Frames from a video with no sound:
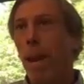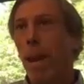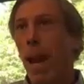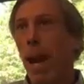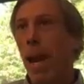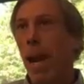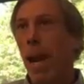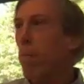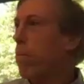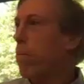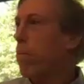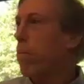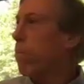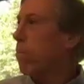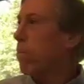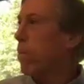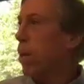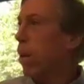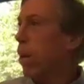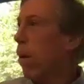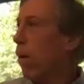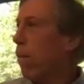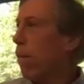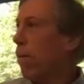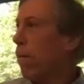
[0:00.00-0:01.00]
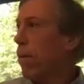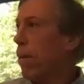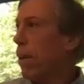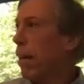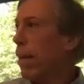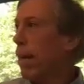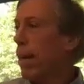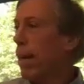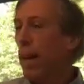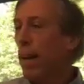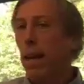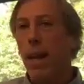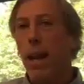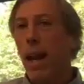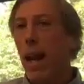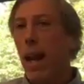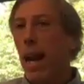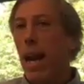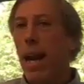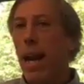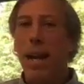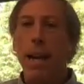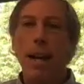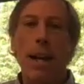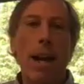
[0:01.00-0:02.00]

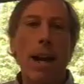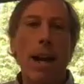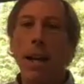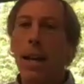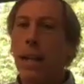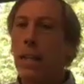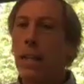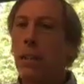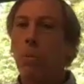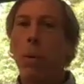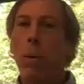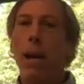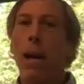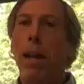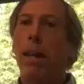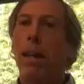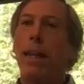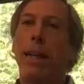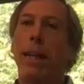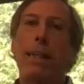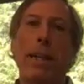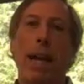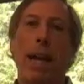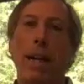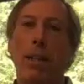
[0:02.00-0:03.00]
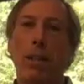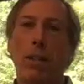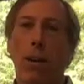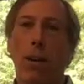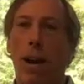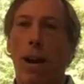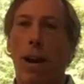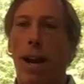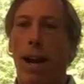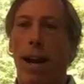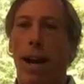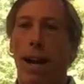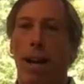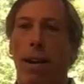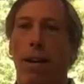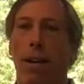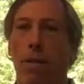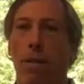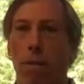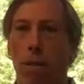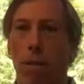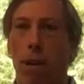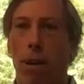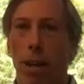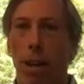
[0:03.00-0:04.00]
and that's one of the things I try and
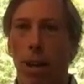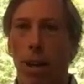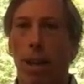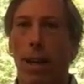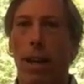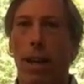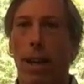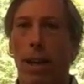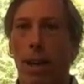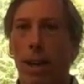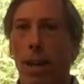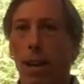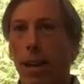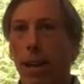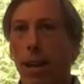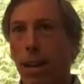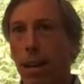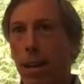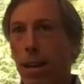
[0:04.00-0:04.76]
really